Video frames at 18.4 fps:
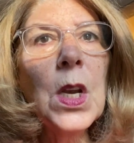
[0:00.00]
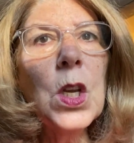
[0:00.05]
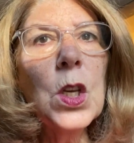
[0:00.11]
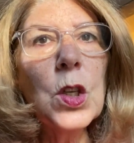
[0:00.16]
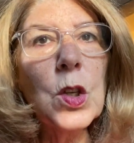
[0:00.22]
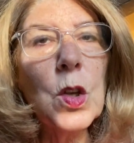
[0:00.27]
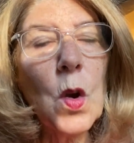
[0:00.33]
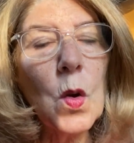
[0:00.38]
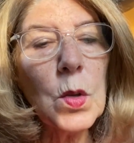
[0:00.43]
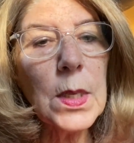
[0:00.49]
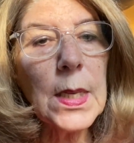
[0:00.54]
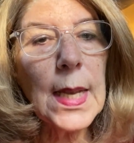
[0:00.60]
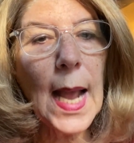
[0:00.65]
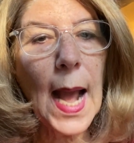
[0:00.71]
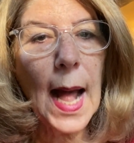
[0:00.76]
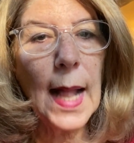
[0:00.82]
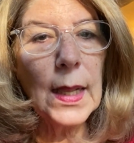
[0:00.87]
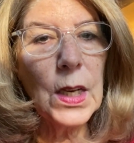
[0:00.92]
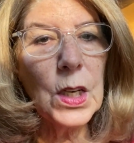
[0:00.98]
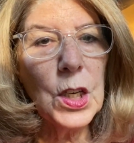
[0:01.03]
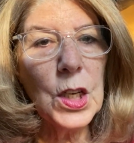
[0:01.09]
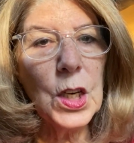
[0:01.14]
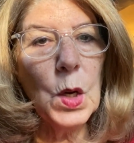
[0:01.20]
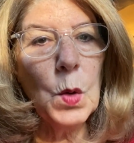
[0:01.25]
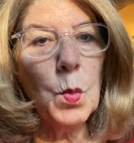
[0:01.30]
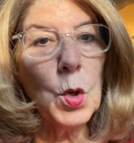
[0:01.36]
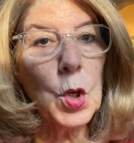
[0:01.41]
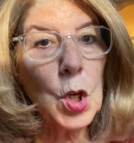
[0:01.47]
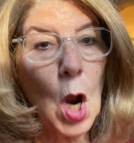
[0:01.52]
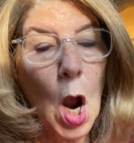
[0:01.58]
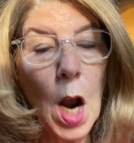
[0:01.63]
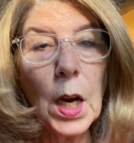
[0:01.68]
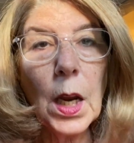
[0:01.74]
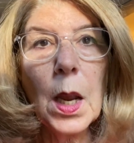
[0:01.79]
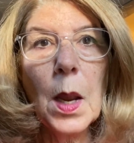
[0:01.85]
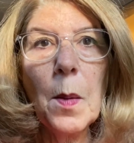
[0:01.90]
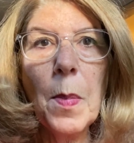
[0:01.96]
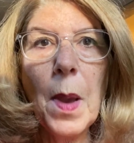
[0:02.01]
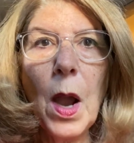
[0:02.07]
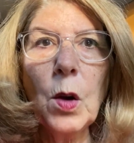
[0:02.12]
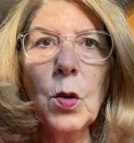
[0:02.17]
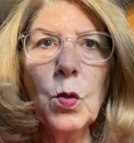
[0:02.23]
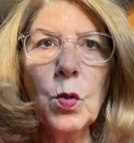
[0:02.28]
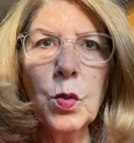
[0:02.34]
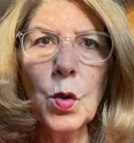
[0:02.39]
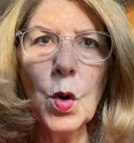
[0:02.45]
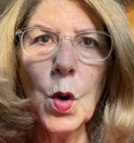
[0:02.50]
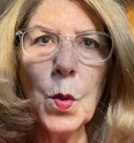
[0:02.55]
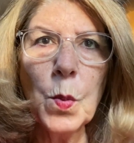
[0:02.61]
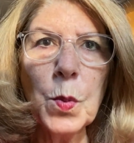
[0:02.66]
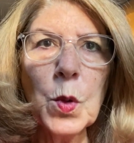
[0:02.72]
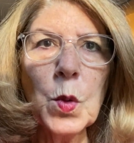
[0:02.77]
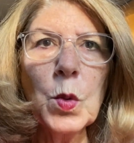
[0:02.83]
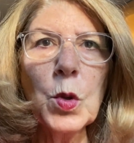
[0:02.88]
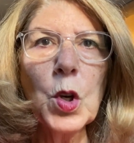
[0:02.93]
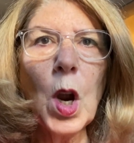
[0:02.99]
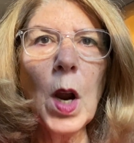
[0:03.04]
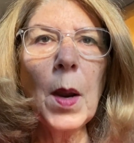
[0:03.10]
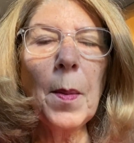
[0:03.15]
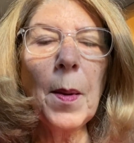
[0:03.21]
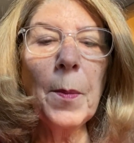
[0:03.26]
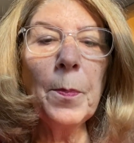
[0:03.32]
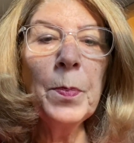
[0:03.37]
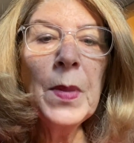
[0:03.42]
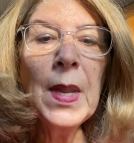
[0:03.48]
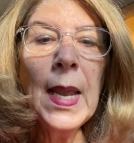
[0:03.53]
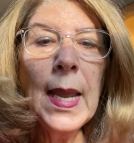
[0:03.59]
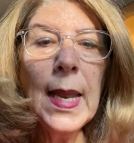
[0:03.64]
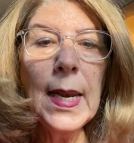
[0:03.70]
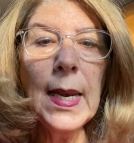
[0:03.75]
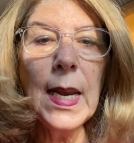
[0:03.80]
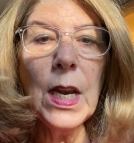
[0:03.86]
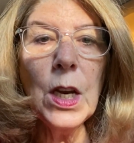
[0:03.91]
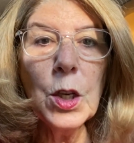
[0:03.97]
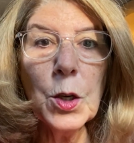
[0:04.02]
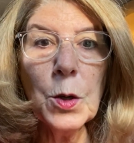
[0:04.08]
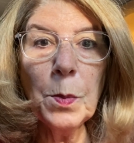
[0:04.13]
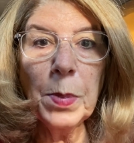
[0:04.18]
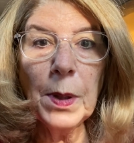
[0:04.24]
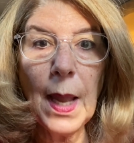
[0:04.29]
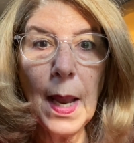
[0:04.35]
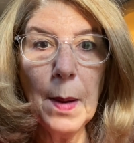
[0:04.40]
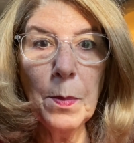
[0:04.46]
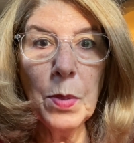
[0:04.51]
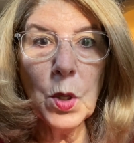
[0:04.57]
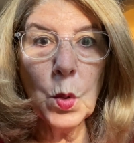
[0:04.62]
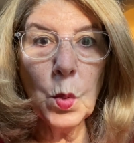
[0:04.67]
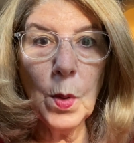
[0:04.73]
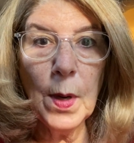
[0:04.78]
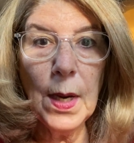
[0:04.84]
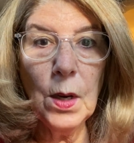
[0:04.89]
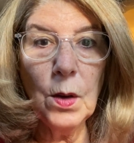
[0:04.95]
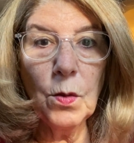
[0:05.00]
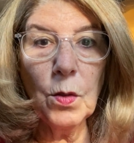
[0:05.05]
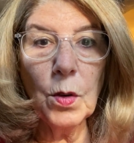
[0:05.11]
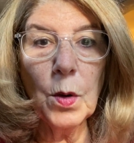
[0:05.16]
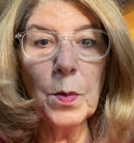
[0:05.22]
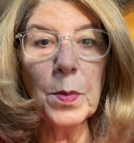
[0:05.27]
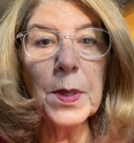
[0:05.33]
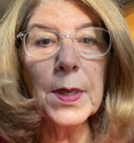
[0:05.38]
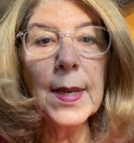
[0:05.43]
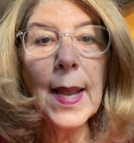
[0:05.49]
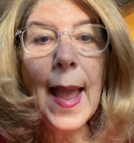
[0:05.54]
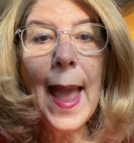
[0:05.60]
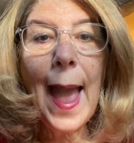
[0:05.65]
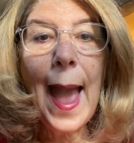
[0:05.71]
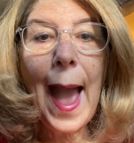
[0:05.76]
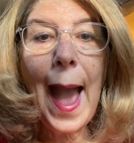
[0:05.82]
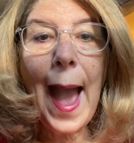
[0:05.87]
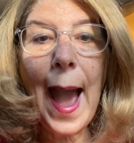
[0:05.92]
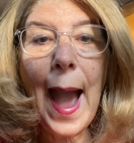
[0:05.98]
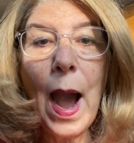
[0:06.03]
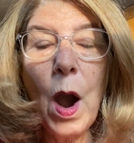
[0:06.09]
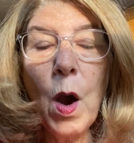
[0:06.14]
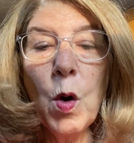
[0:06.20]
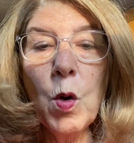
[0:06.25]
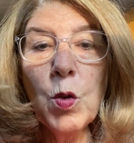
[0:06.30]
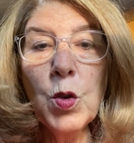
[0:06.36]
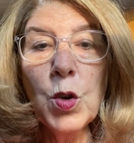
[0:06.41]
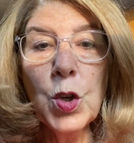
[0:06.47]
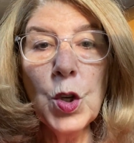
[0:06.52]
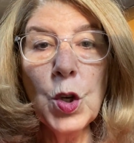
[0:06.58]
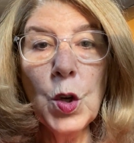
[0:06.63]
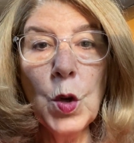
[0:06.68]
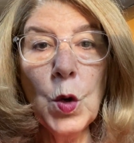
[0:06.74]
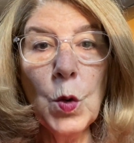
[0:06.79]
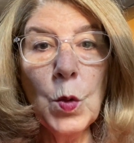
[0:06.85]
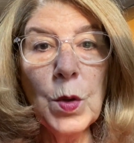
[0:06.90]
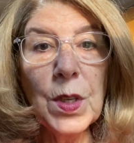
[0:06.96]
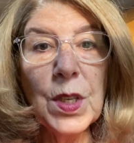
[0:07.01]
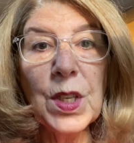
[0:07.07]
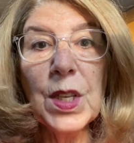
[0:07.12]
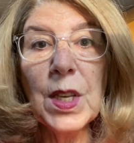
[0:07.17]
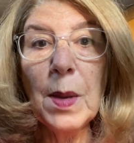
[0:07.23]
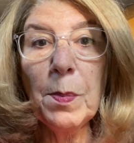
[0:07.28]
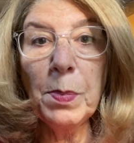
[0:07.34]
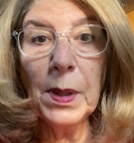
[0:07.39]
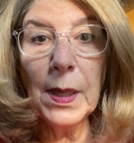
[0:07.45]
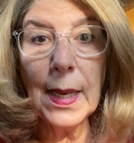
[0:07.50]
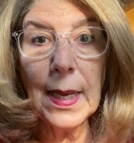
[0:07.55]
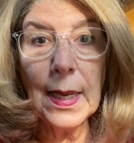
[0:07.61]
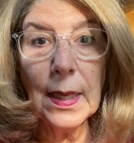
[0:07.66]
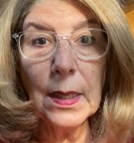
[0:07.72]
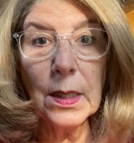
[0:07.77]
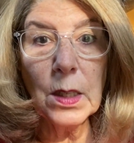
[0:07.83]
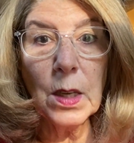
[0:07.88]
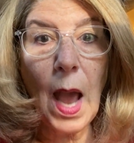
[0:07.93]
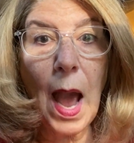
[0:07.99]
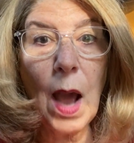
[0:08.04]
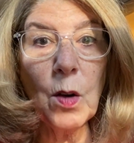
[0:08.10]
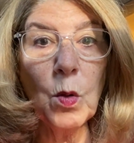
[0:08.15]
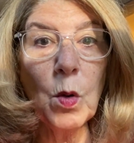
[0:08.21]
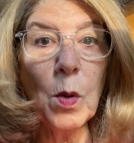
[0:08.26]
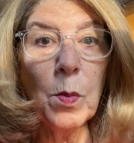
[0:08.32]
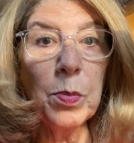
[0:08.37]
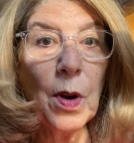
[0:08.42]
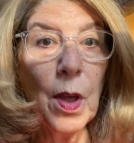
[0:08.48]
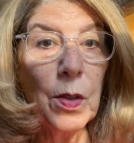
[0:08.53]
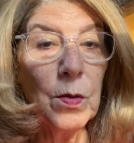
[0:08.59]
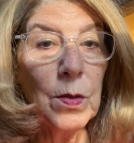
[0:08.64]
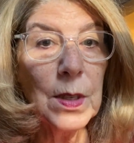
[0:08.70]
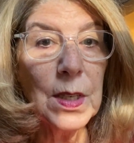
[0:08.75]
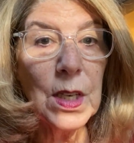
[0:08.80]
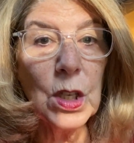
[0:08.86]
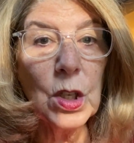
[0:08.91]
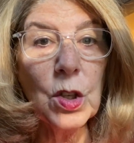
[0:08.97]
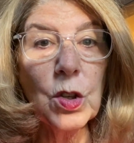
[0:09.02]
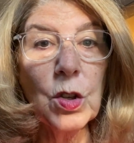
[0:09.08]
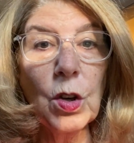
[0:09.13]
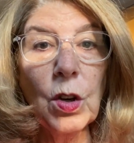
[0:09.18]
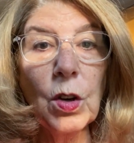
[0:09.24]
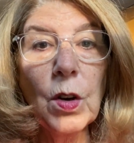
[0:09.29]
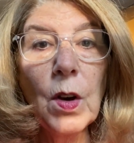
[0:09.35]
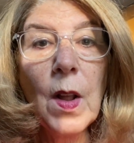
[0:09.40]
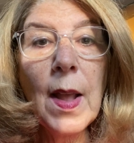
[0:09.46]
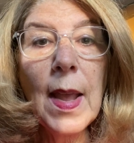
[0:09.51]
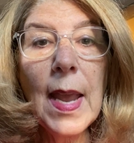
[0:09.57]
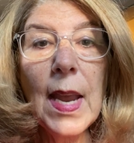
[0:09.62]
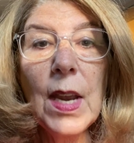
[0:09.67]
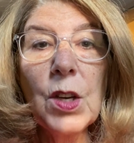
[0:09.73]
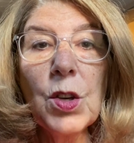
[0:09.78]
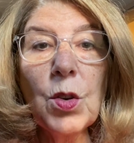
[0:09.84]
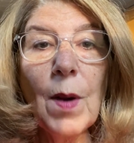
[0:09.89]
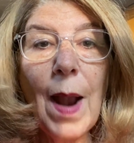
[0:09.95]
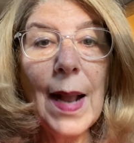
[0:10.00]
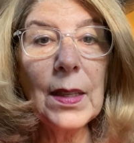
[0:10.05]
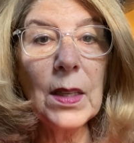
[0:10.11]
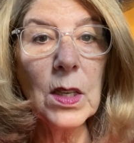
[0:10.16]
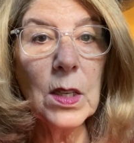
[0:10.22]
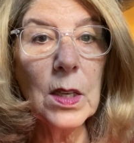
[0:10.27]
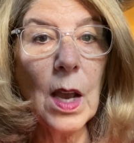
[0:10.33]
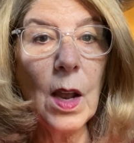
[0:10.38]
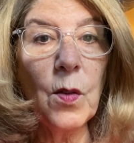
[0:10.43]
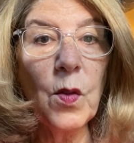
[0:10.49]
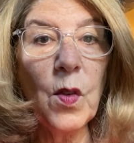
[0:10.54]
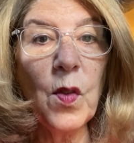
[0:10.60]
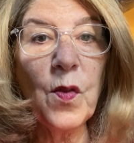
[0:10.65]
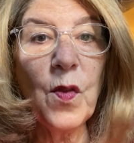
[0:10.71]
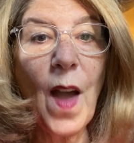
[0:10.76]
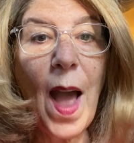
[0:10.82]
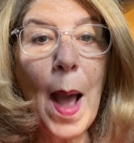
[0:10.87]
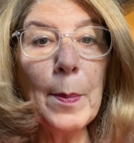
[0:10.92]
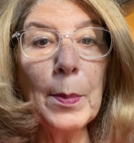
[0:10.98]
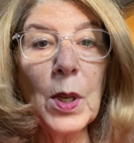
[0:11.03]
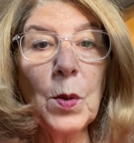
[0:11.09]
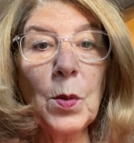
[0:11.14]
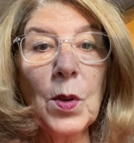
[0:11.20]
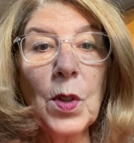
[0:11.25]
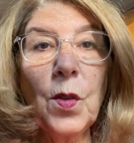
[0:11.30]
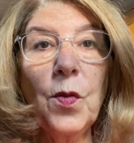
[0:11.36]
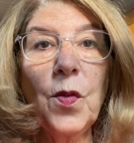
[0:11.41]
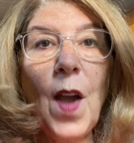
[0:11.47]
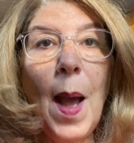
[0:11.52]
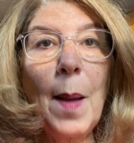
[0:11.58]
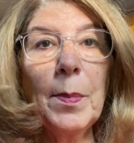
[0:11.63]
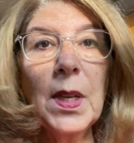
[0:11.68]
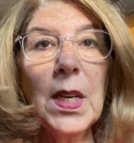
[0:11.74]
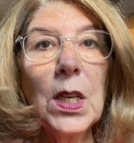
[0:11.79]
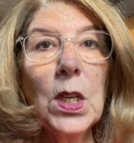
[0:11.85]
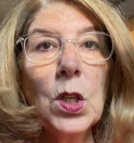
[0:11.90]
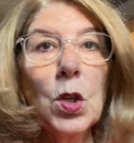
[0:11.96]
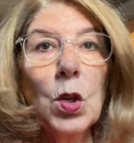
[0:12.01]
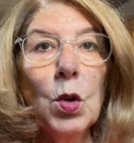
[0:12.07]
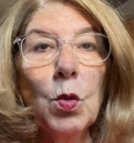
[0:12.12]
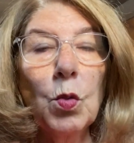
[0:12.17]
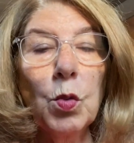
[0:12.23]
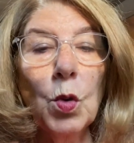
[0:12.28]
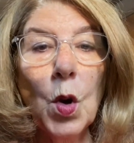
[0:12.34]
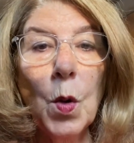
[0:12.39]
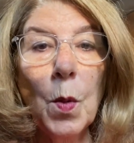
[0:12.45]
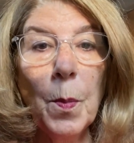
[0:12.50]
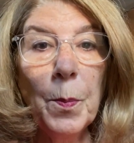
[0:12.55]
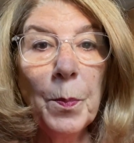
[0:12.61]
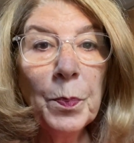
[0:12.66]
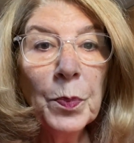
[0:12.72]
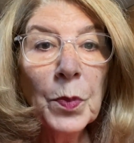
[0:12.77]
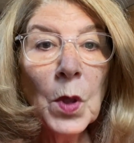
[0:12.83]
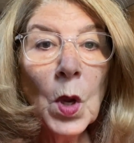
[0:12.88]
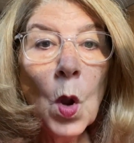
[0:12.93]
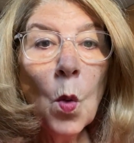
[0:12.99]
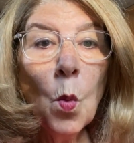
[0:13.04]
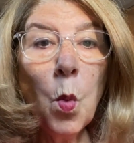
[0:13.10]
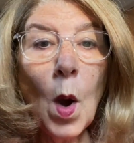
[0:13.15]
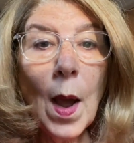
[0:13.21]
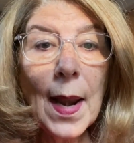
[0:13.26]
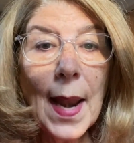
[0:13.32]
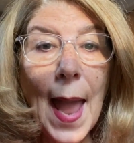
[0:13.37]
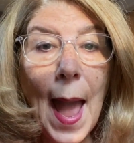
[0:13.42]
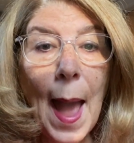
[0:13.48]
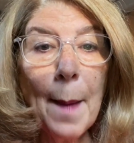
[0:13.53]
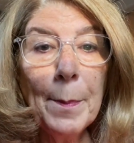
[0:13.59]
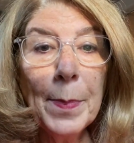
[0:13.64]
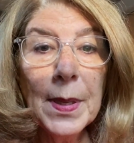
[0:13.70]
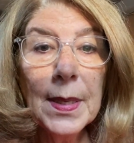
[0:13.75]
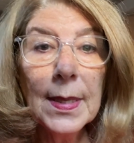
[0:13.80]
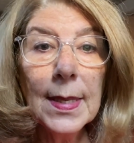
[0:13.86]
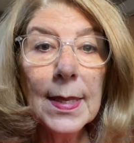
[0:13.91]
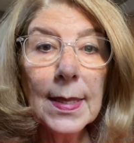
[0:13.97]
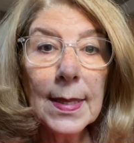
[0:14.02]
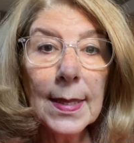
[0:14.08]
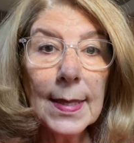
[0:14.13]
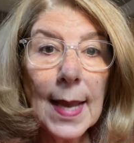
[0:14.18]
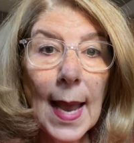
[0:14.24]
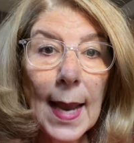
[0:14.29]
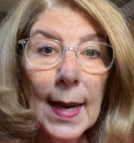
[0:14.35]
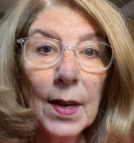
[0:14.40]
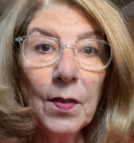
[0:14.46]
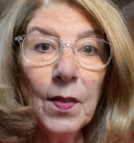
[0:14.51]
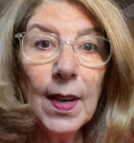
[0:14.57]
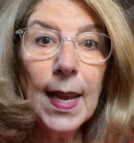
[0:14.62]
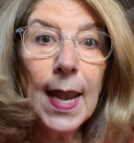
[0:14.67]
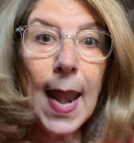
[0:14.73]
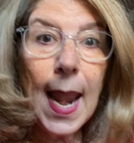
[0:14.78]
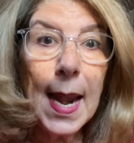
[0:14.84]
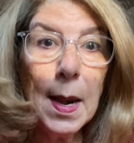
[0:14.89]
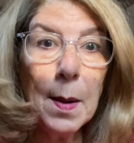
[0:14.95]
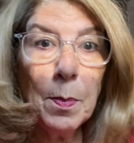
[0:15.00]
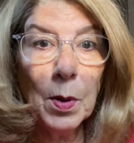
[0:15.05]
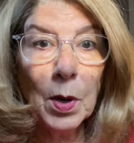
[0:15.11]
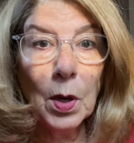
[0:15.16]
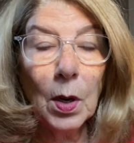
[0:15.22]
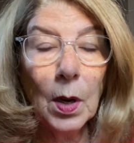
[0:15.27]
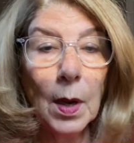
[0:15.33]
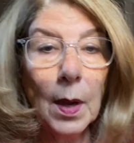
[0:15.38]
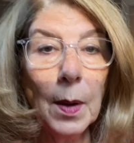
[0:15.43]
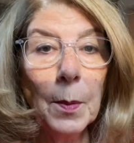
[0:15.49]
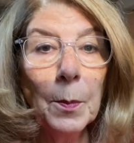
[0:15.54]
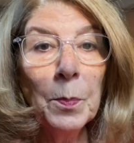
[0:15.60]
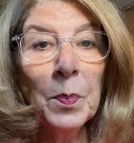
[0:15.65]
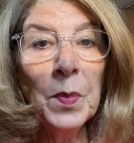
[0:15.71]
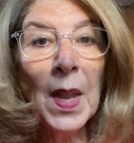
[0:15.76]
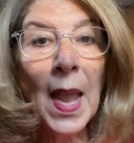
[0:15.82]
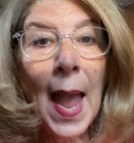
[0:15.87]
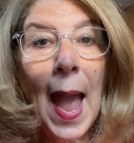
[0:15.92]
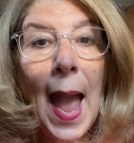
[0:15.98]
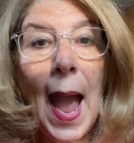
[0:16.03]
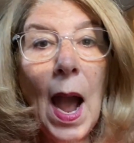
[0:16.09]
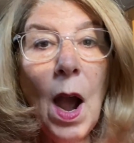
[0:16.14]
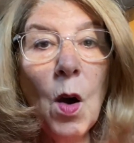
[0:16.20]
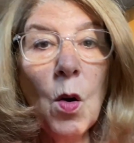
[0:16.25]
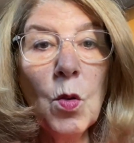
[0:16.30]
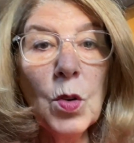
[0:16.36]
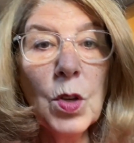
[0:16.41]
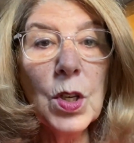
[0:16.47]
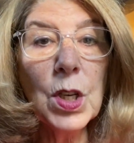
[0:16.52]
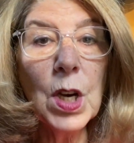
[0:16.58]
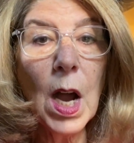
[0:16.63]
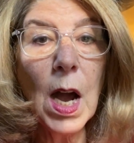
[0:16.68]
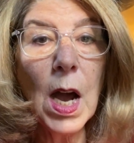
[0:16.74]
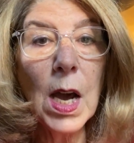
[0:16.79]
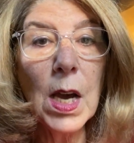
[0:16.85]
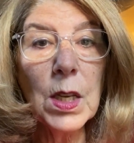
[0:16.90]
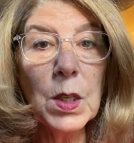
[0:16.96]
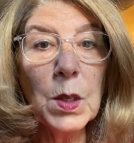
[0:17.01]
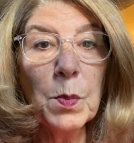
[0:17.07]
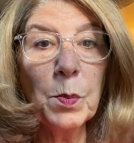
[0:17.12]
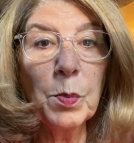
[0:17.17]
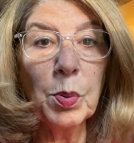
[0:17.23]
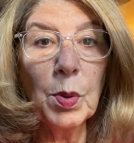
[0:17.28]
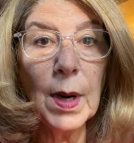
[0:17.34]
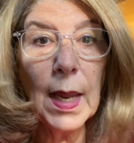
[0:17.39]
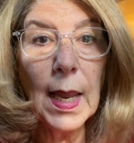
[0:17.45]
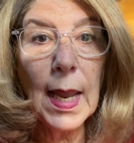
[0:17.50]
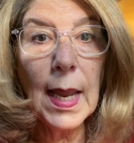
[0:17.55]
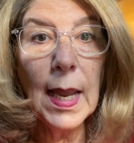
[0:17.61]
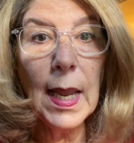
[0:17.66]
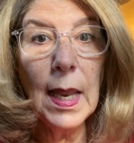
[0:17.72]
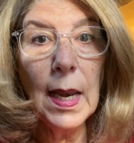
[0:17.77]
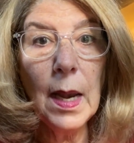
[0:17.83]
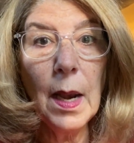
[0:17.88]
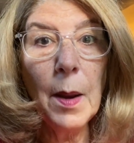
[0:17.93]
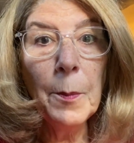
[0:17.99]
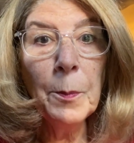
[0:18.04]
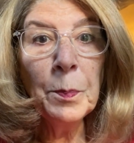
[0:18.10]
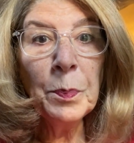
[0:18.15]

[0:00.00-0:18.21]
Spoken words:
Sociology, we're talking about groups. We're talking about an interplay between groups. How do siblings, how do a brother and sister interact inside of a family, where the family is a group? What happens inside of a neighborhood? How does bringing in